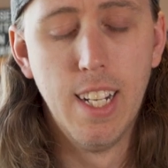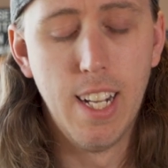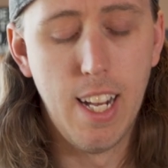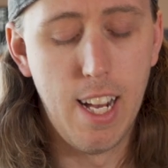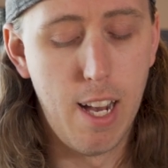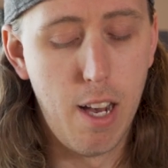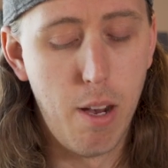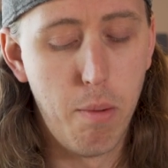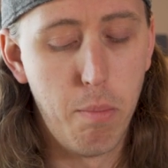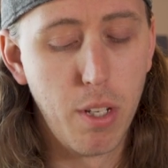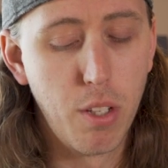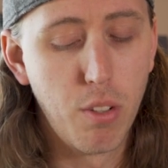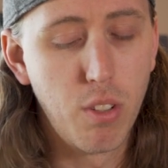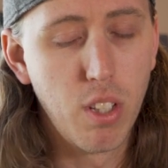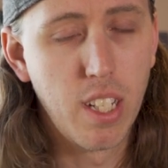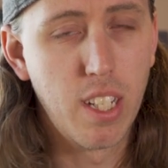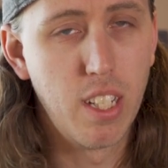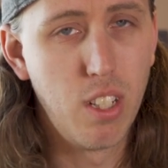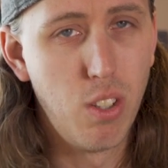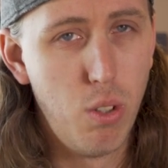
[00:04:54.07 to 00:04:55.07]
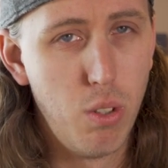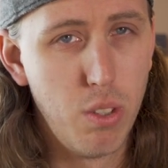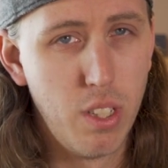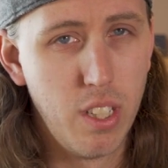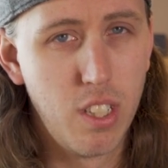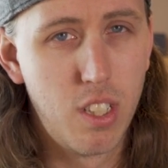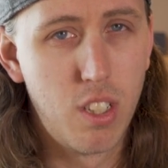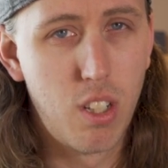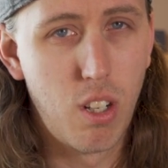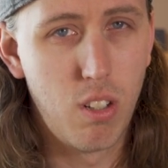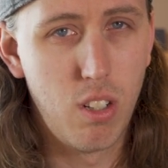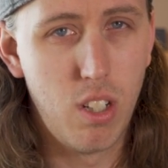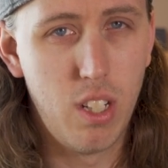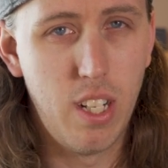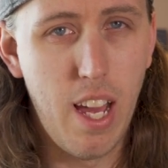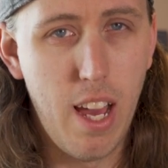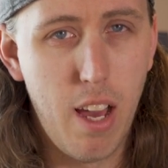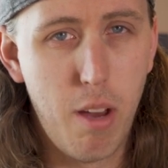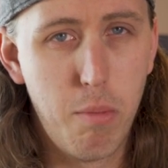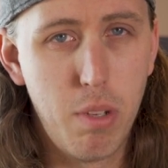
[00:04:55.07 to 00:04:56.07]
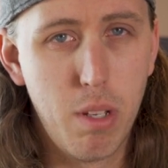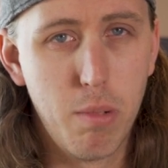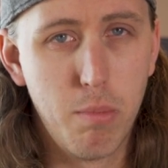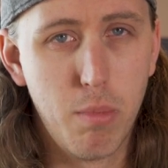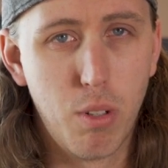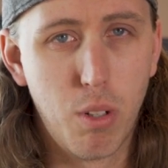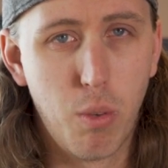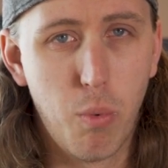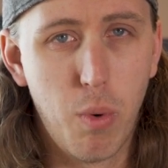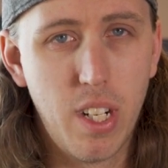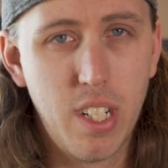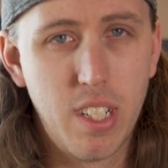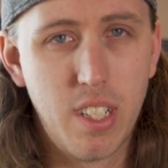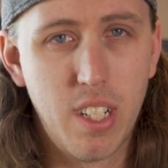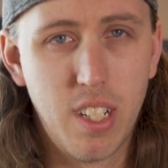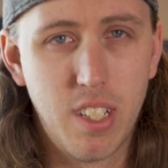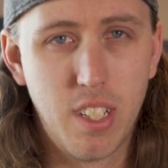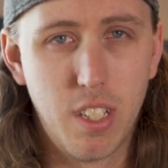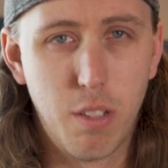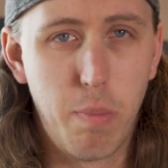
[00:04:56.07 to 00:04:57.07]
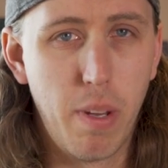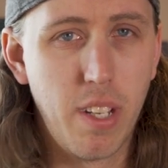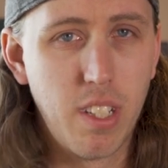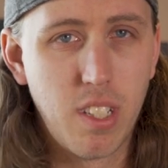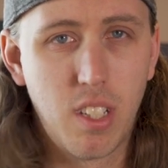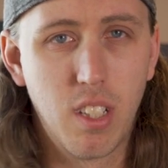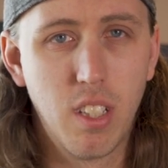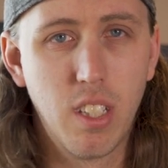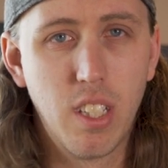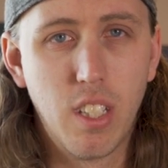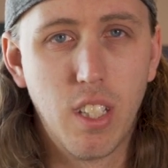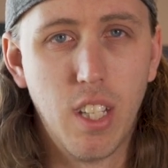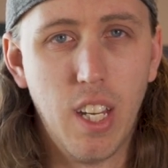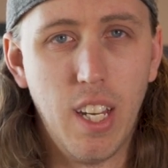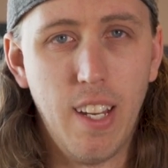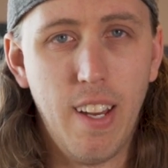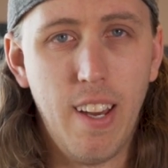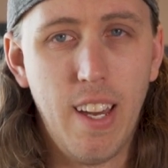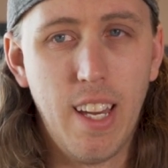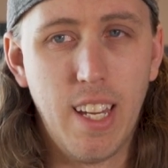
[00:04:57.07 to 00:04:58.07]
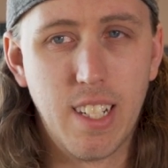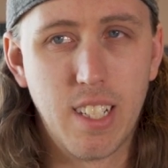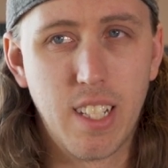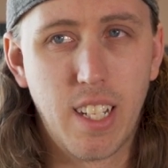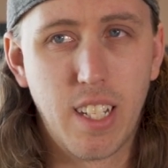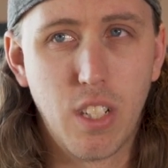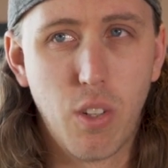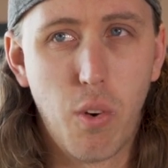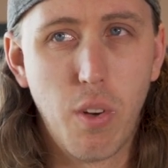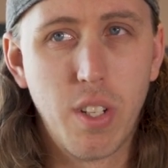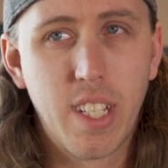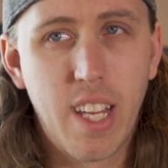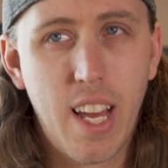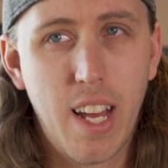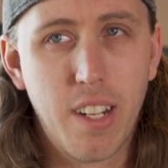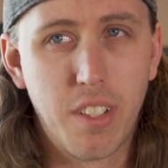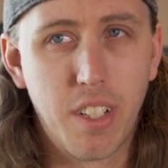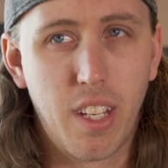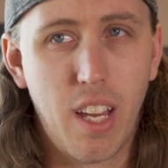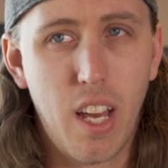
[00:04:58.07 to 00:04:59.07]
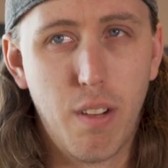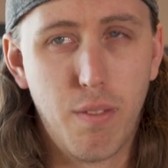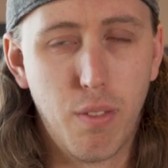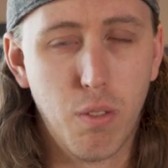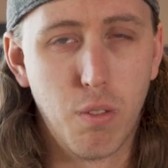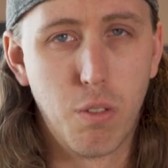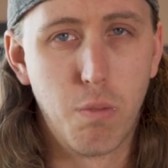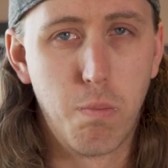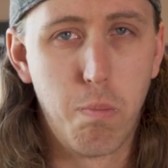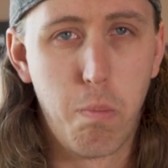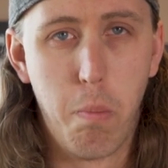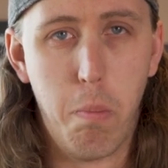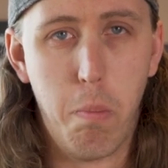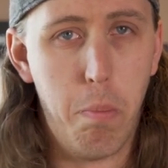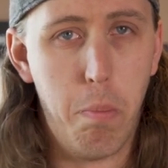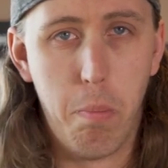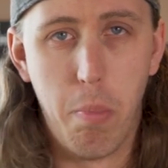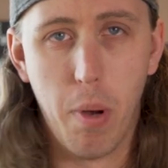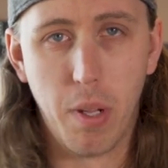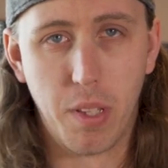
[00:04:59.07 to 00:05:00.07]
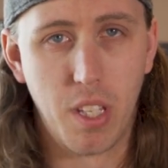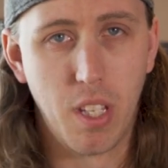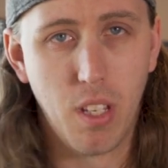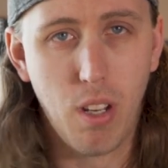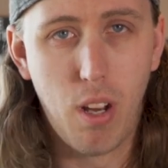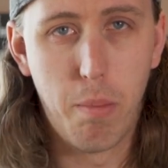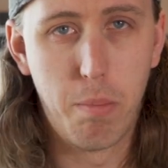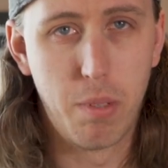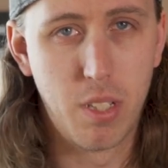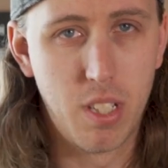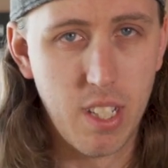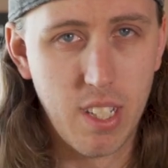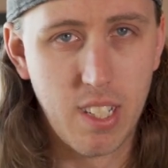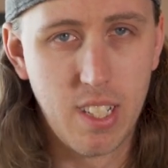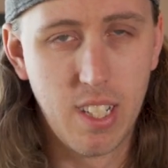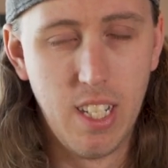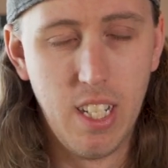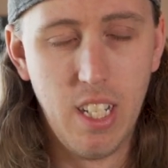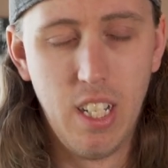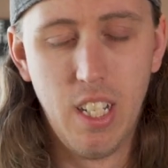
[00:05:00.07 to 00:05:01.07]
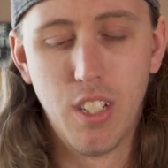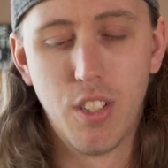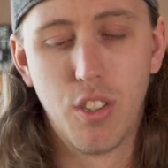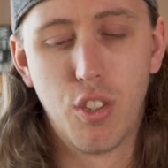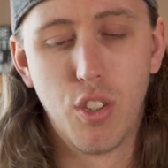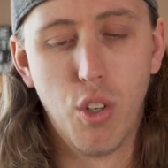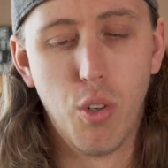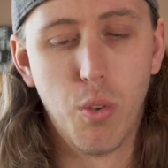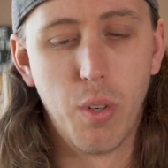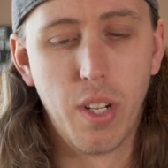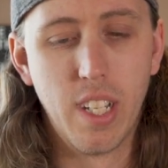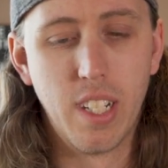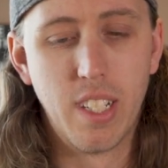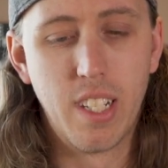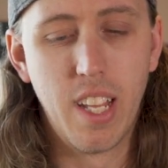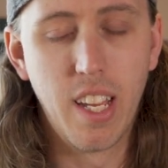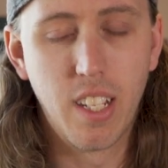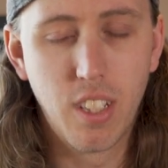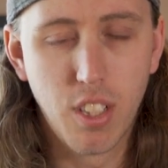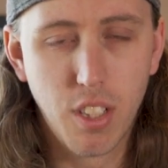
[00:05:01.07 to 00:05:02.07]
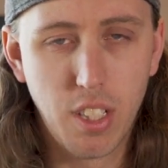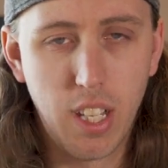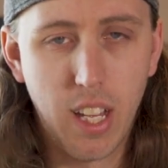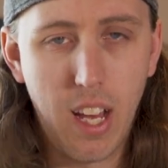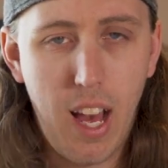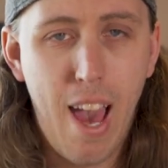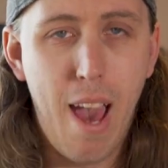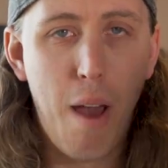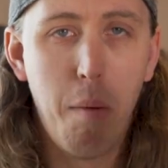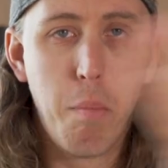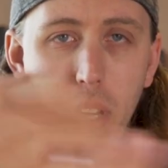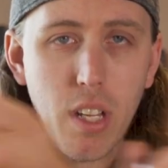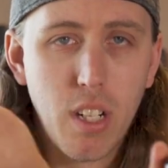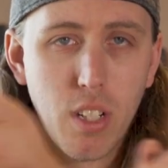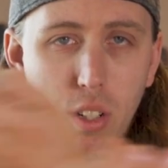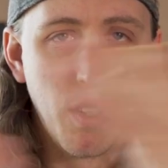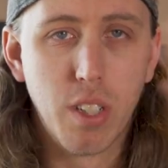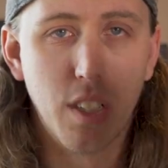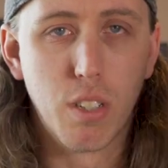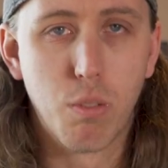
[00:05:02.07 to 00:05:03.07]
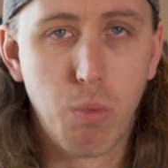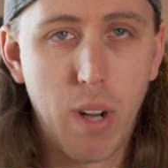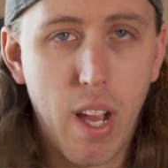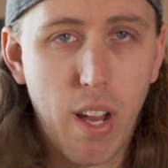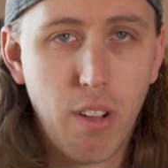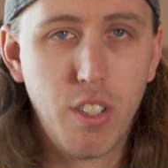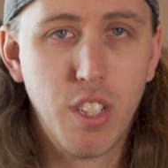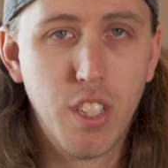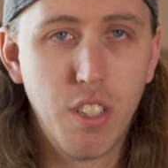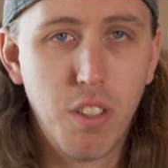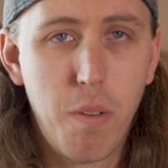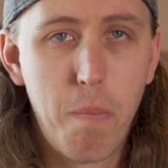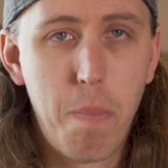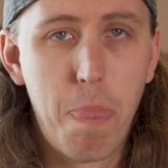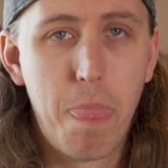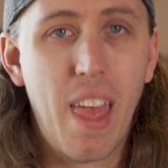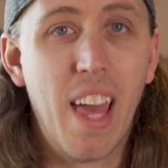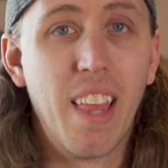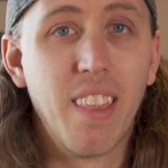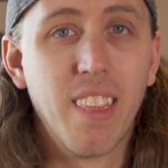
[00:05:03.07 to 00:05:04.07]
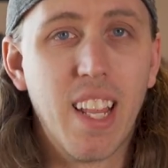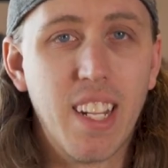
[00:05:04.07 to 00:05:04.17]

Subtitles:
But you click and hold it, turn on ambient mode, and what it does is basically, it's like noise canceling headphones, but the opposite. So it takes all the ambient noise around you and